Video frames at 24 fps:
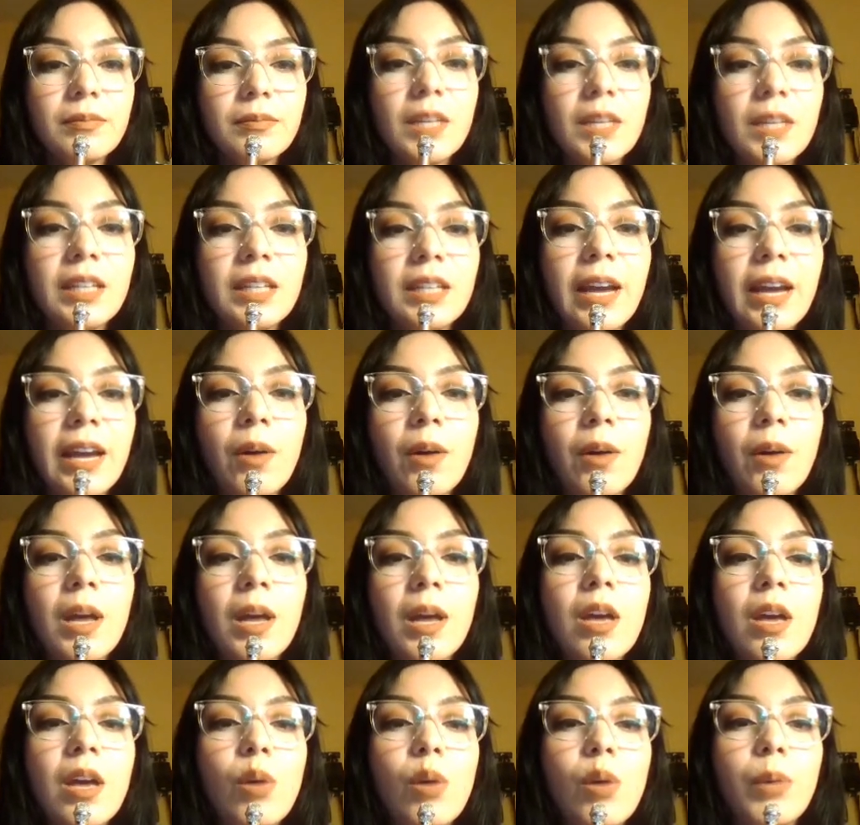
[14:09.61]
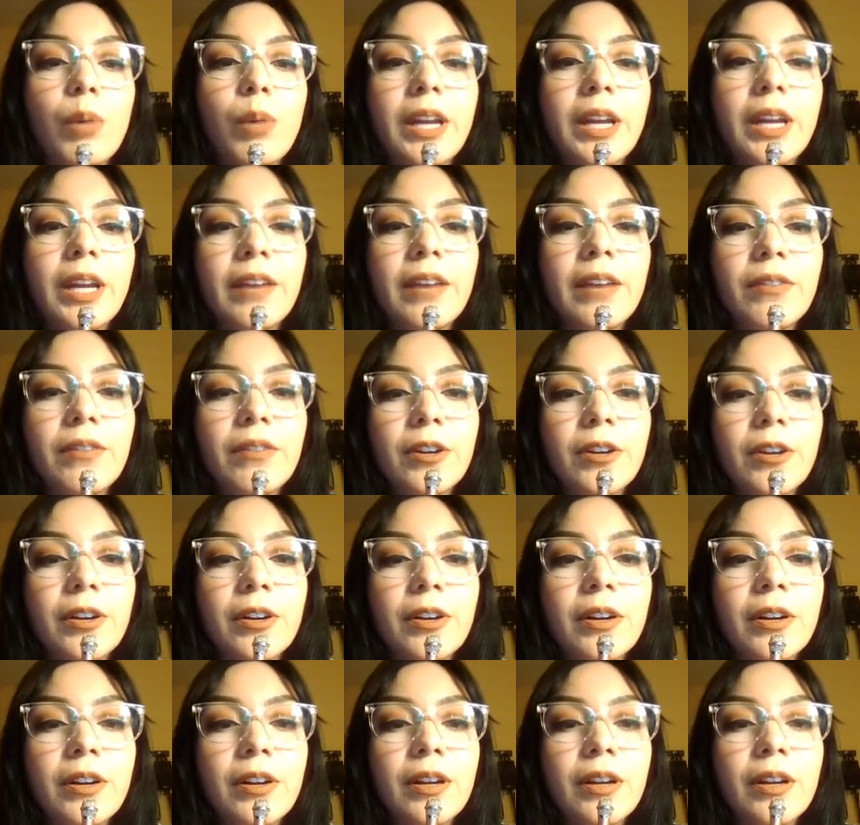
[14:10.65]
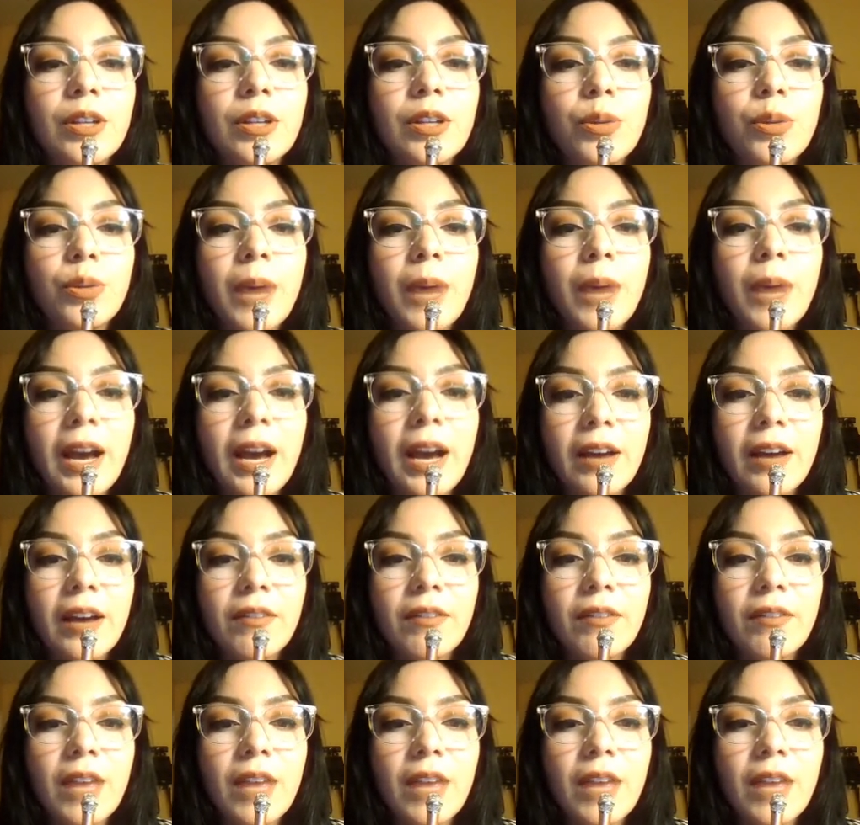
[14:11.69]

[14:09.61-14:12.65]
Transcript: Now, whenever you have